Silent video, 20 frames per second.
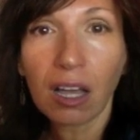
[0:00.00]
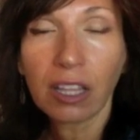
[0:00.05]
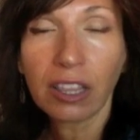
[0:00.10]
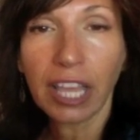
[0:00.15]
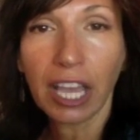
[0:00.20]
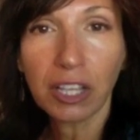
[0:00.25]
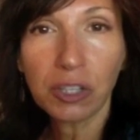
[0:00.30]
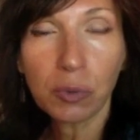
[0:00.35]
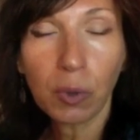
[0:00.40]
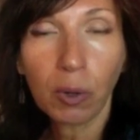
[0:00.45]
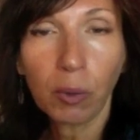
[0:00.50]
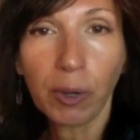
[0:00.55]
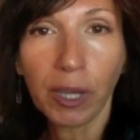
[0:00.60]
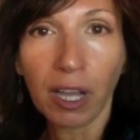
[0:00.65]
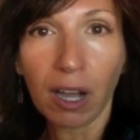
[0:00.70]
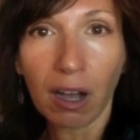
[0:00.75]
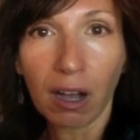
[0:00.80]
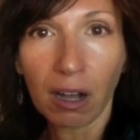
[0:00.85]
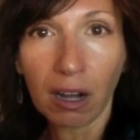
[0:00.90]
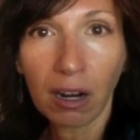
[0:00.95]
that's what
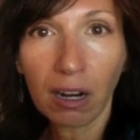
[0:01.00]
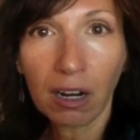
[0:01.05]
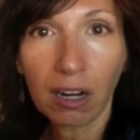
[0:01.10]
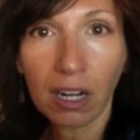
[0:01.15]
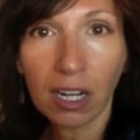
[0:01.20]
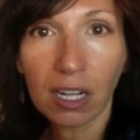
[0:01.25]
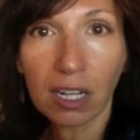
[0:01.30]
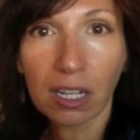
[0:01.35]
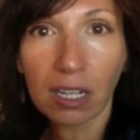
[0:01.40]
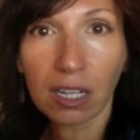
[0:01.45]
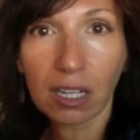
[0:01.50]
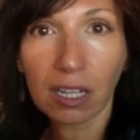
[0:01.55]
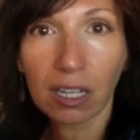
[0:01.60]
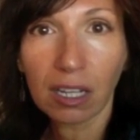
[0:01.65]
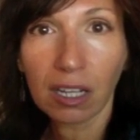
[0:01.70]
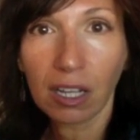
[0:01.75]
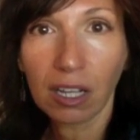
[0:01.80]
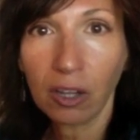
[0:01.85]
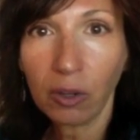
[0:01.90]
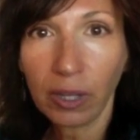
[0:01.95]
we are?
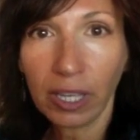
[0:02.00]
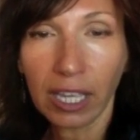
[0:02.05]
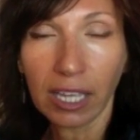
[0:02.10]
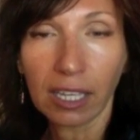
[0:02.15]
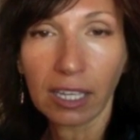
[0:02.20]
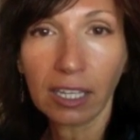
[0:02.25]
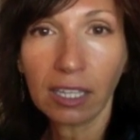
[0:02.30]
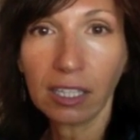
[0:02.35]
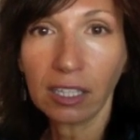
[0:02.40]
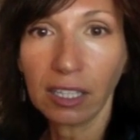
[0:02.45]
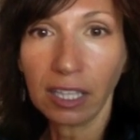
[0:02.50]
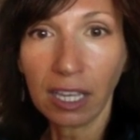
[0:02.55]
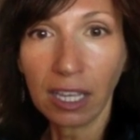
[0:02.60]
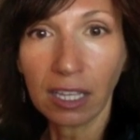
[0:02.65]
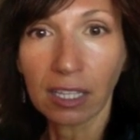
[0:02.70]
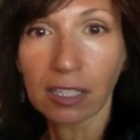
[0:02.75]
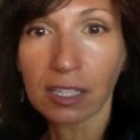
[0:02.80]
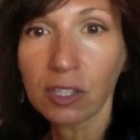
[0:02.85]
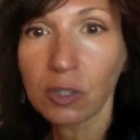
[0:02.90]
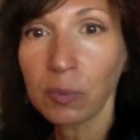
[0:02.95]
Okay,
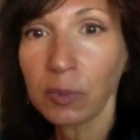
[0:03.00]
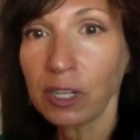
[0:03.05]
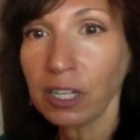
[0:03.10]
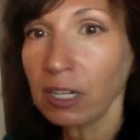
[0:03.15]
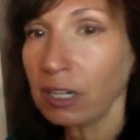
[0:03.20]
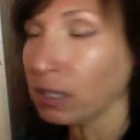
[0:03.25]
yeah, let's bring it